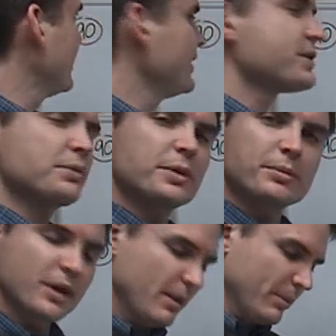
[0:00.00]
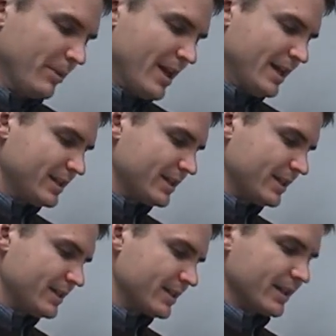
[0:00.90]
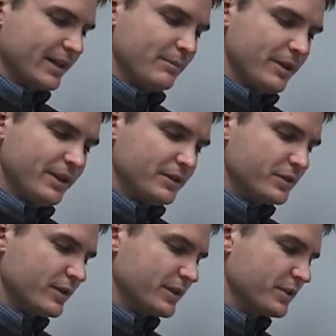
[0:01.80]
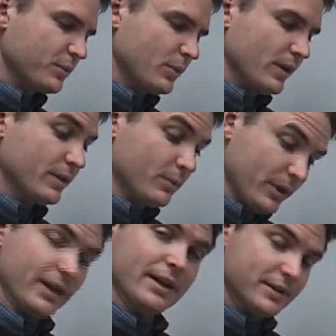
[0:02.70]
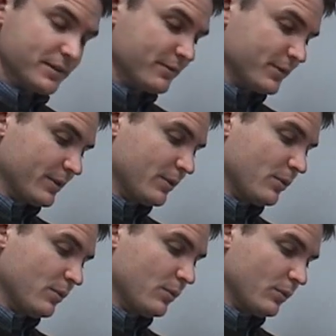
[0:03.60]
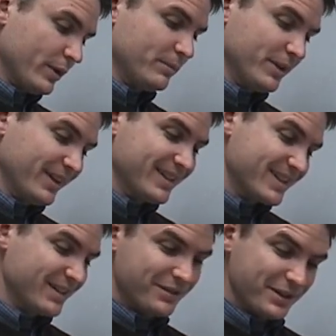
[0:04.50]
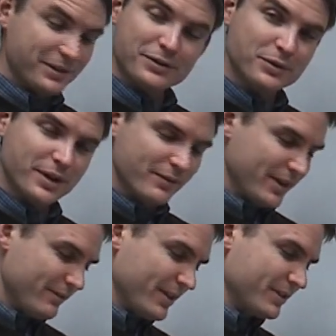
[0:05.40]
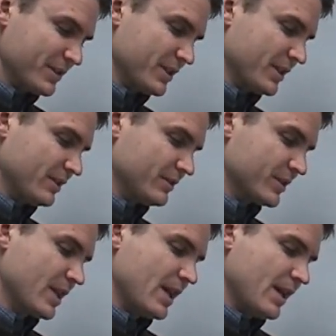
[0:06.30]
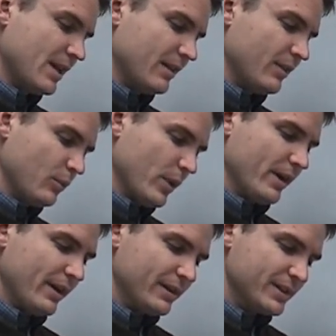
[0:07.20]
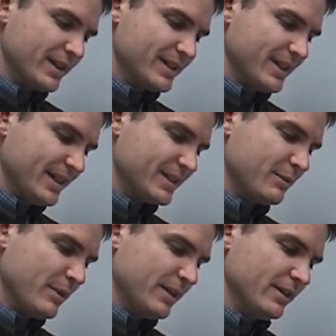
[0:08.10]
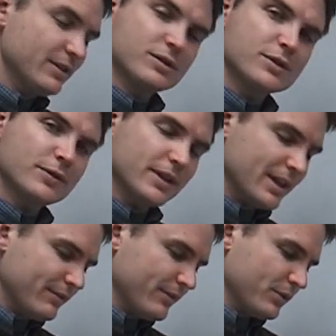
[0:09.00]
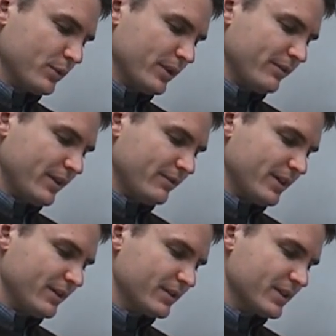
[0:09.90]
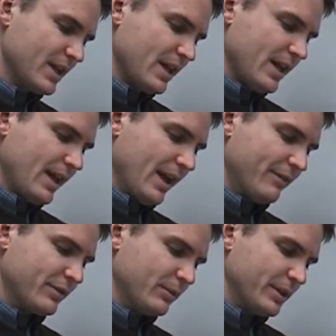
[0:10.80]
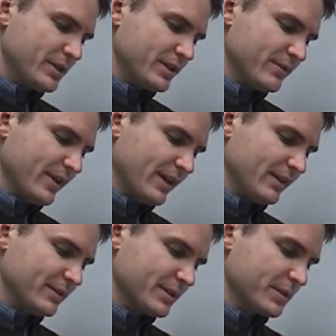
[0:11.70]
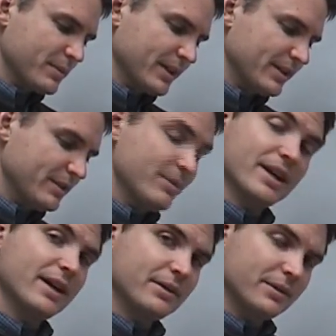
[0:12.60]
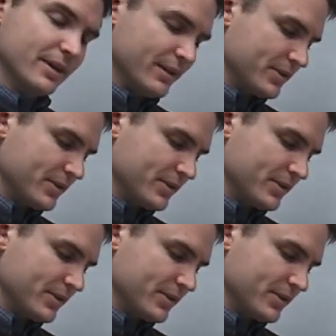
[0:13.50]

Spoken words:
It's a word problem. It says a company constructs a warehouse for $1,725,000. The warehouse has an estimated useful life of 25 years, after which its value is expected to be $100,000.